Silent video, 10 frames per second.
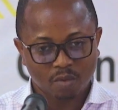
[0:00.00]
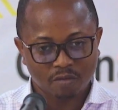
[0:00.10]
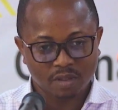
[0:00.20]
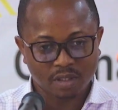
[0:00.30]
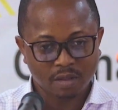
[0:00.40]

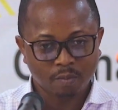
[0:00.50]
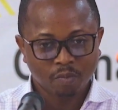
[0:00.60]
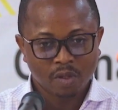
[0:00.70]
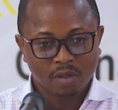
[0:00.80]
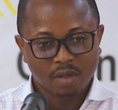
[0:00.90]
provision,
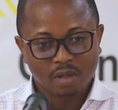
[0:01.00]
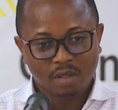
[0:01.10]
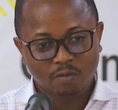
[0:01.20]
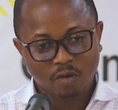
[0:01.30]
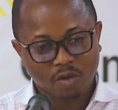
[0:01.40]

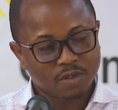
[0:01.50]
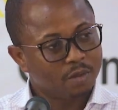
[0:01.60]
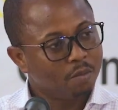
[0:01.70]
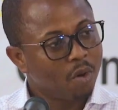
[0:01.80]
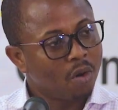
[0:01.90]
is
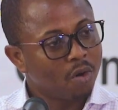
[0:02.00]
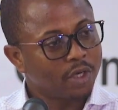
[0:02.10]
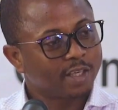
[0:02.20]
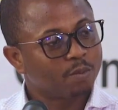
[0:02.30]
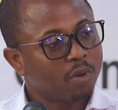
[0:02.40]
focusing more
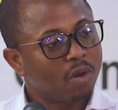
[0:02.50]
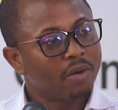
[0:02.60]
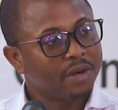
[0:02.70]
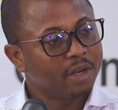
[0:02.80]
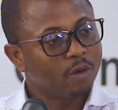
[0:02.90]
on
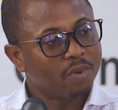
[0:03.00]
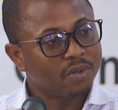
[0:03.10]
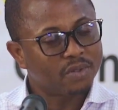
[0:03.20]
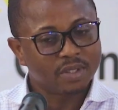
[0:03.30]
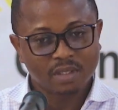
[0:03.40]
exploring the
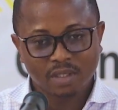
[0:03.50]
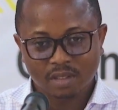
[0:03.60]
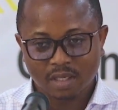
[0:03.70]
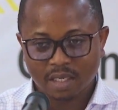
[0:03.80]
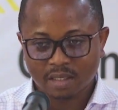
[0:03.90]

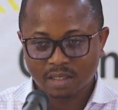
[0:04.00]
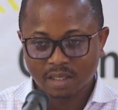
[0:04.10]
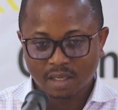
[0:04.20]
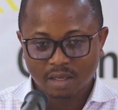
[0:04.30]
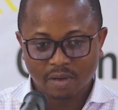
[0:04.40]
opportunities that
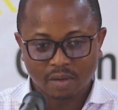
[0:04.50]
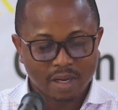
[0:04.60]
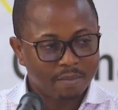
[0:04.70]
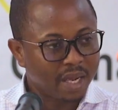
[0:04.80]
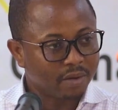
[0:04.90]

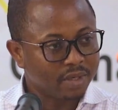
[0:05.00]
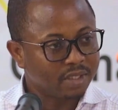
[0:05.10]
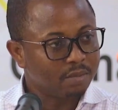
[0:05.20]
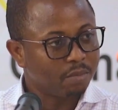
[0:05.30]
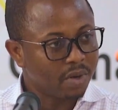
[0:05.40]
regular
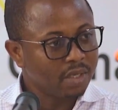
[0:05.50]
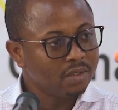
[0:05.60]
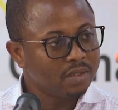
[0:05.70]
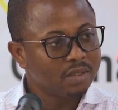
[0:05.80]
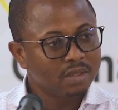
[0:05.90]
migration
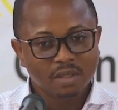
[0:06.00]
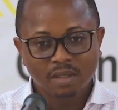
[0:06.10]
brings.